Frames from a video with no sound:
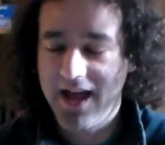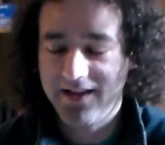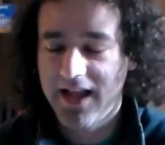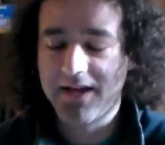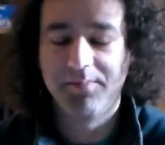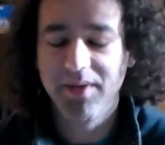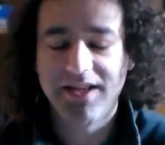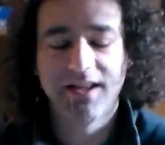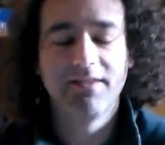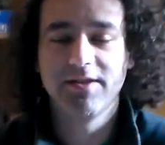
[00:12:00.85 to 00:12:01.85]
and, like,
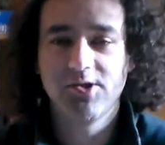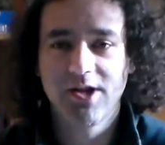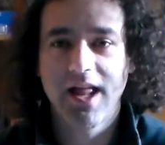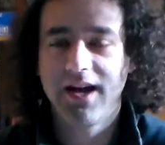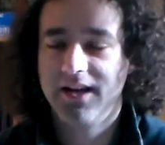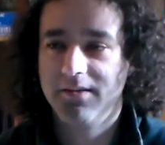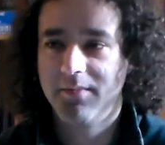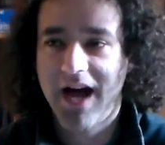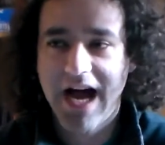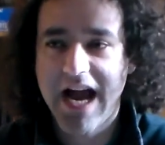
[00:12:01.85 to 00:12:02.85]
beat the living shit out of
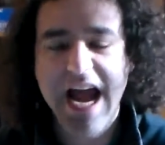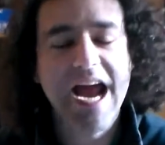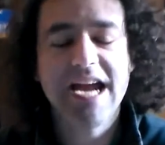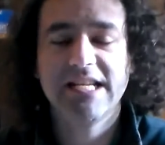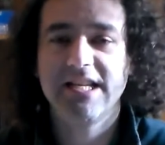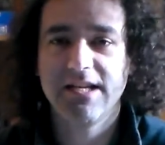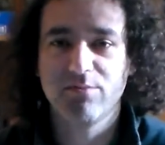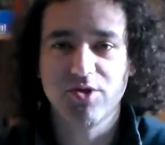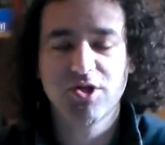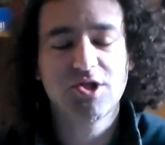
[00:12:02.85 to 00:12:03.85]
him. I hated
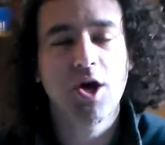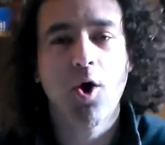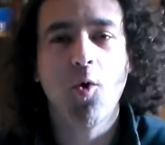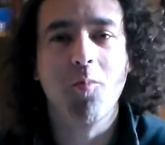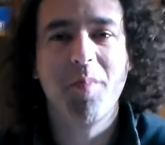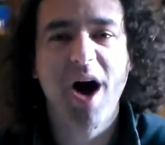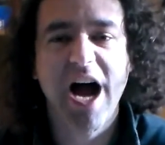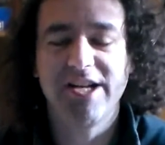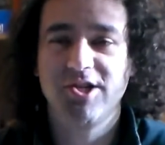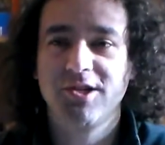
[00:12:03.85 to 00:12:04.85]
him so
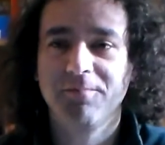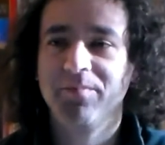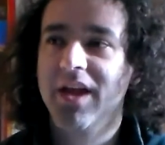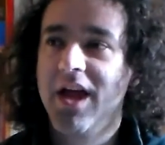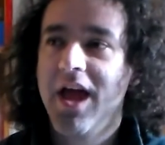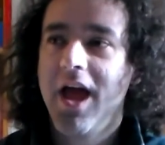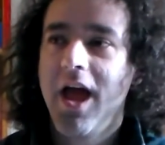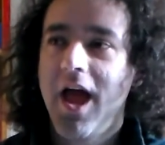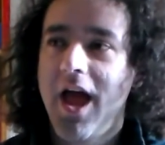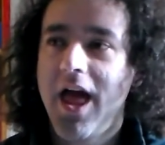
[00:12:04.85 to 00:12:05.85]
much.
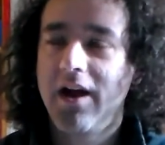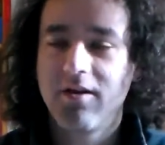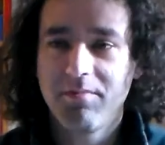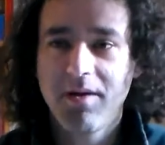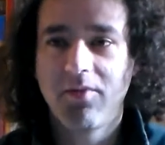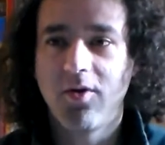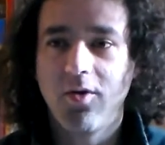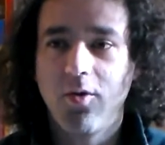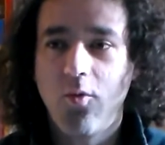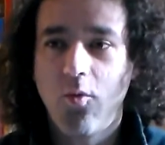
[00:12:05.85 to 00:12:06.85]
And I
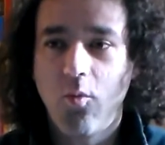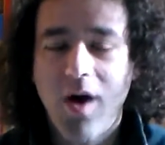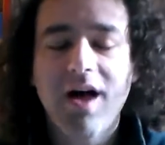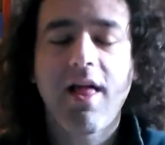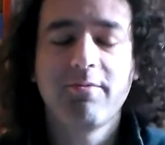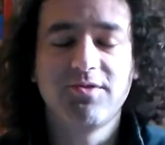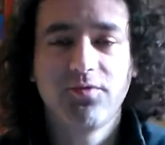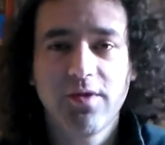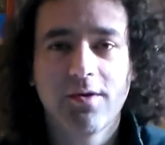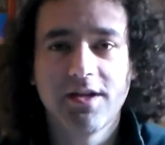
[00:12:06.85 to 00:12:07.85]
remember, while I
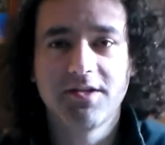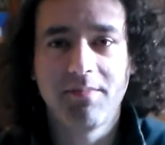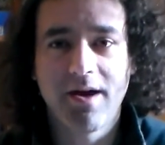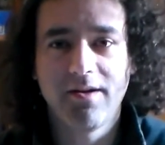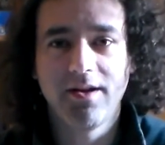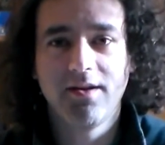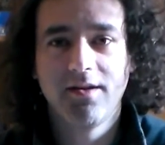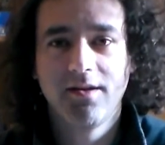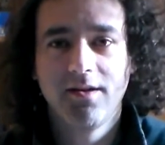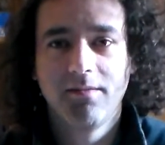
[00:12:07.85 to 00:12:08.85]
was furious about it,
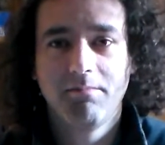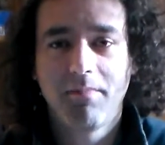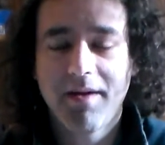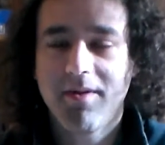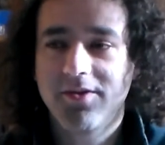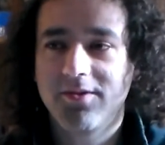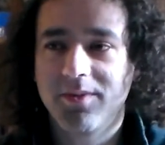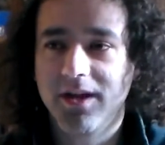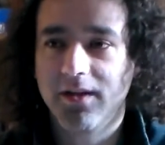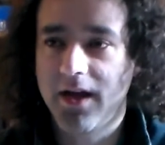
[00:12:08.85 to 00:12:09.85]
my mother
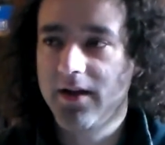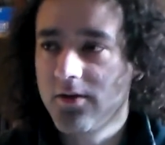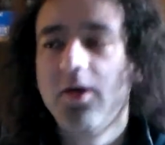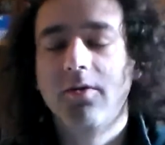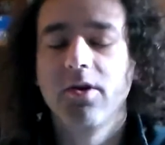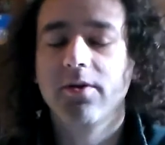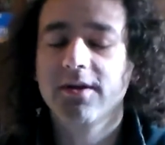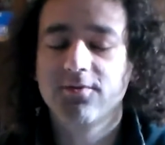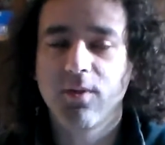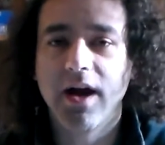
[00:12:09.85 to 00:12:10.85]
being like, no,
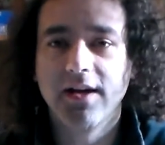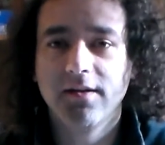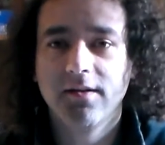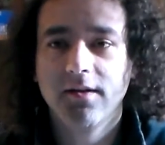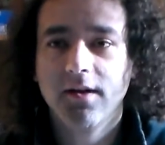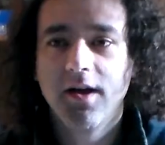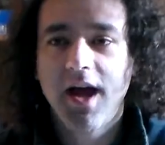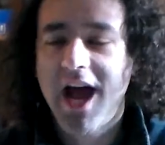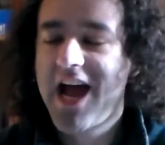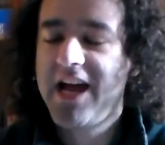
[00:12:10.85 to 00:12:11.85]
he's right.
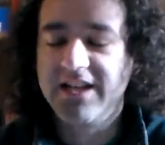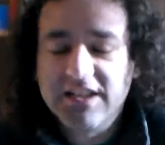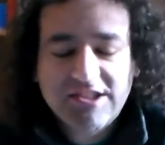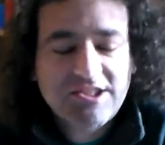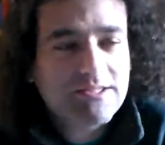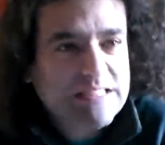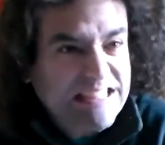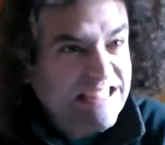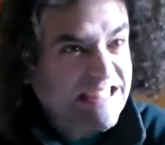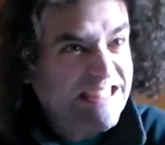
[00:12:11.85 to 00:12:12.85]
And
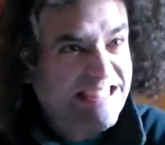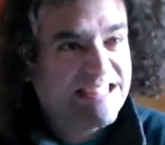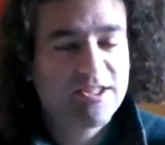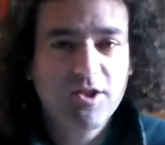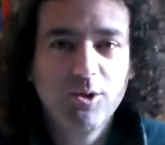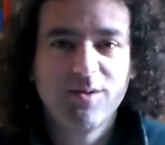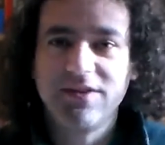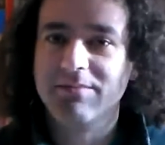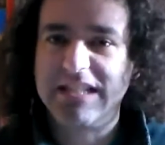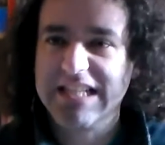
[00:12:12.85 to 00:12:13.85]
two
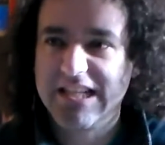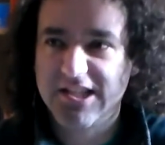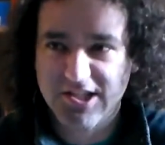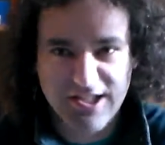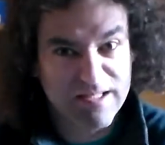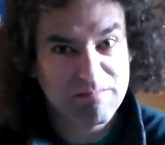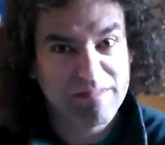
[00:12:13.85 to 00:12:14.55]
of them together,